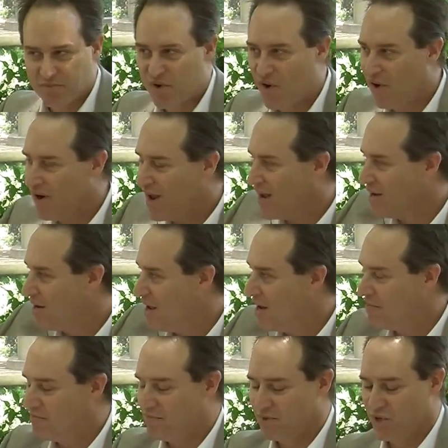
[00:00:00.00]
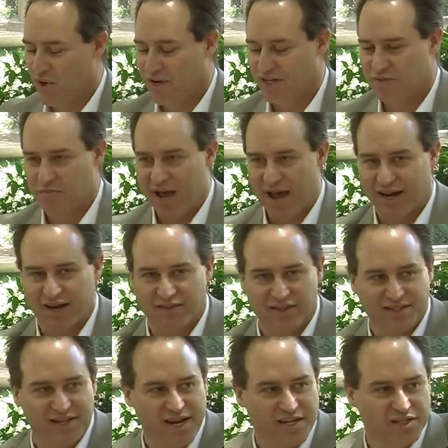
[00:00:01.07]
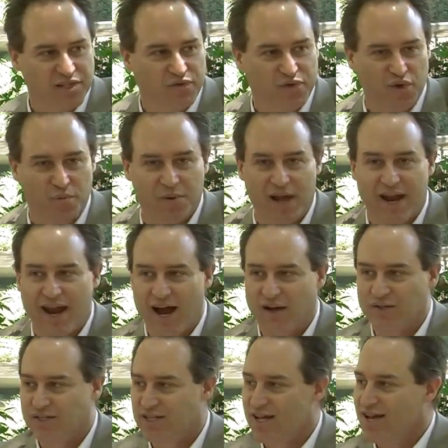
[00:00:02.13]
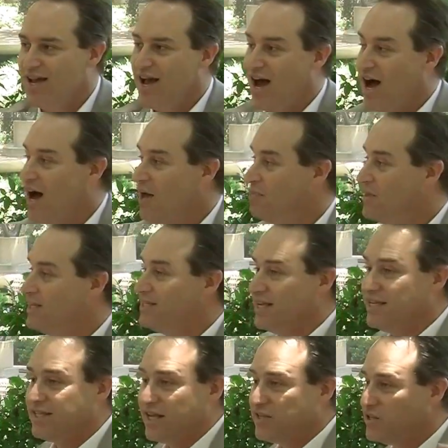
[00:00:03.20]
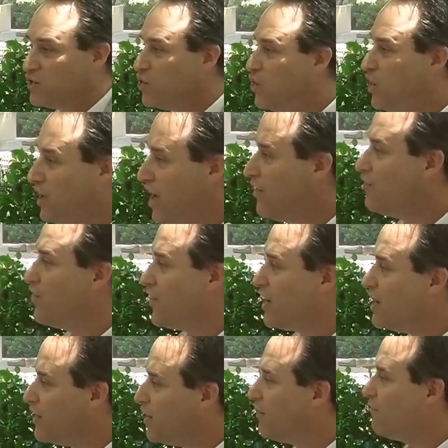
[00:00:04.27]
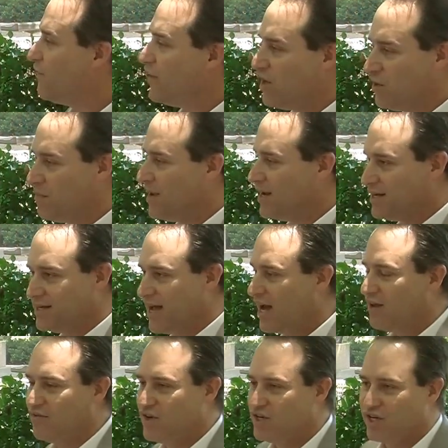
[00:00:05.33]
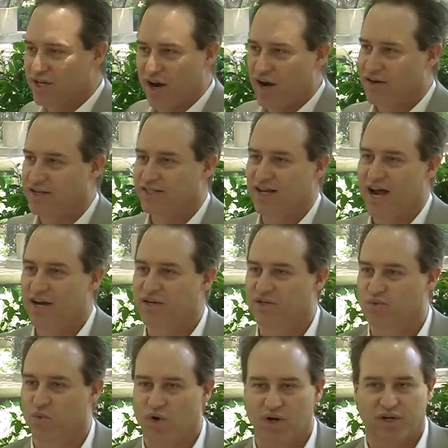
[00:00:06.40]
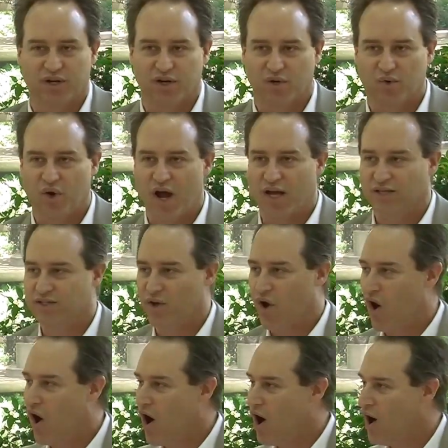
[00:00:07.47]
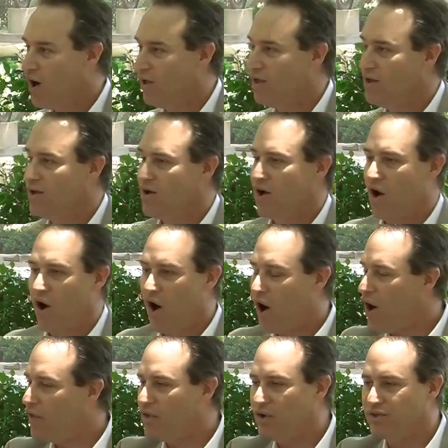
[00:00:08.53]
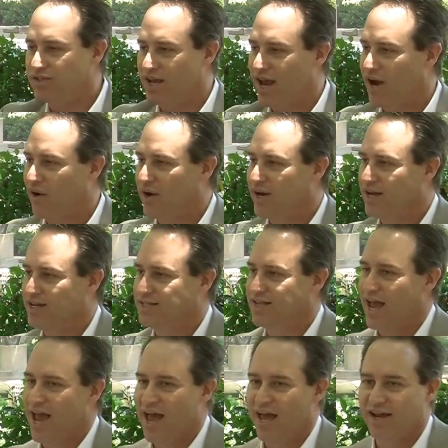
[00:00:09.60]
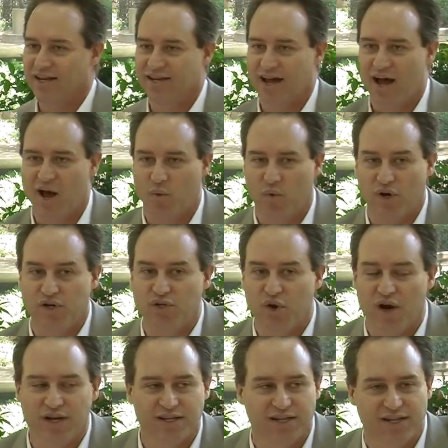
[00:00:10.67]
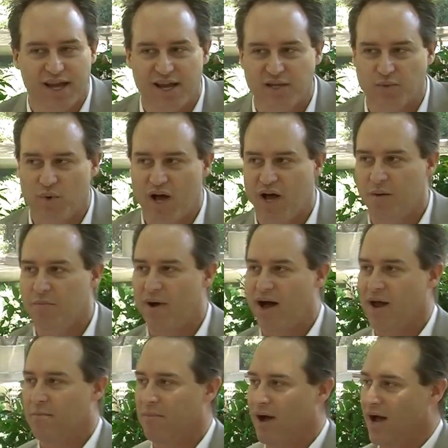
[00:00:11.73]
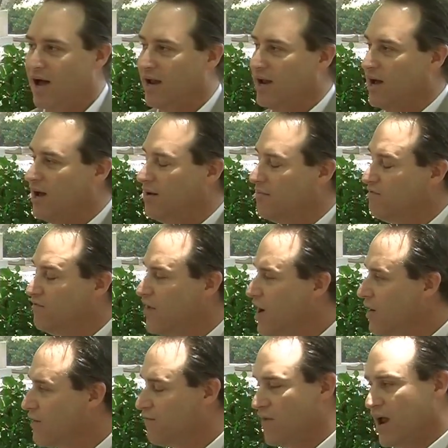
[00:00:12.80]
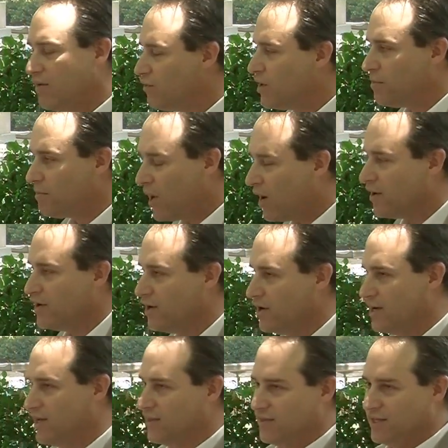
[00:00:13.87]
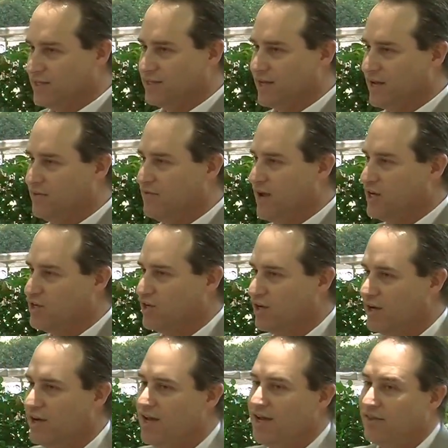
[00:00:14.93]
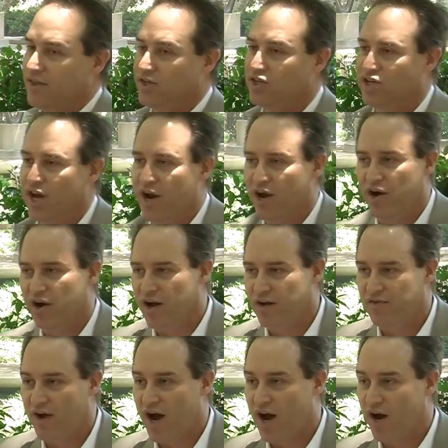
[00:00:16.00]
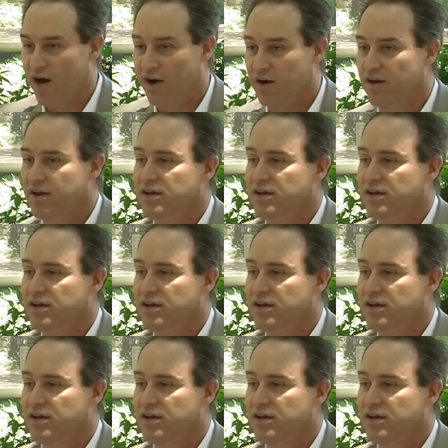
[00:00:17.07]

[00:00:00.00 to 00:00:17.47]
more and join us back on the stage of the Freud Playhouse. This is a school of theater, film, and television. Our designers work across all those areas, and we're joined today as well by my very favorite partner in this adventure. The chair of our